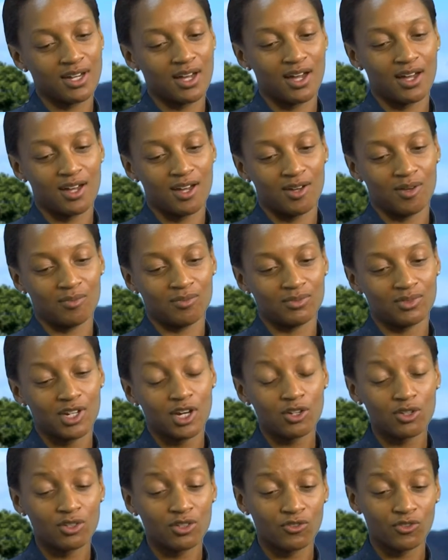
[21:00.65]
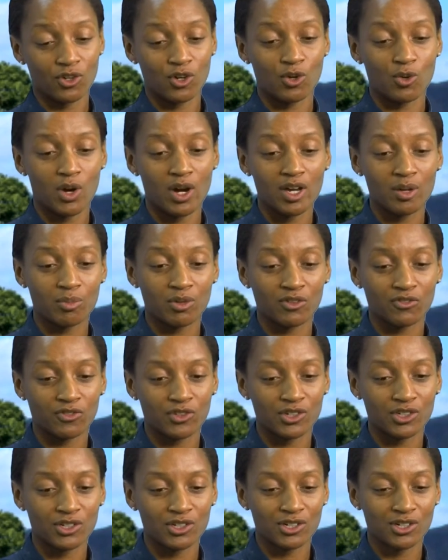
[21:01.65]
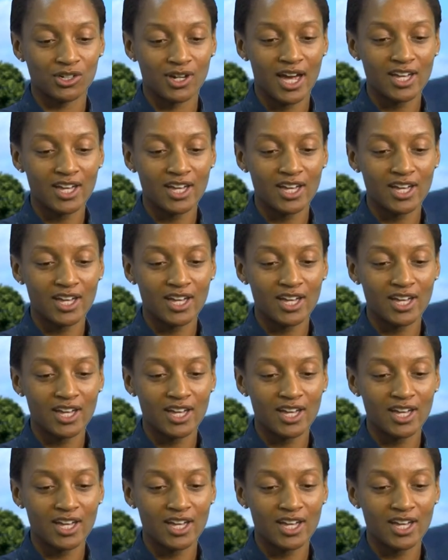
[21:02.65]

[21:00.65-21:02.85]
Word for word: not only for Hawaii, but for your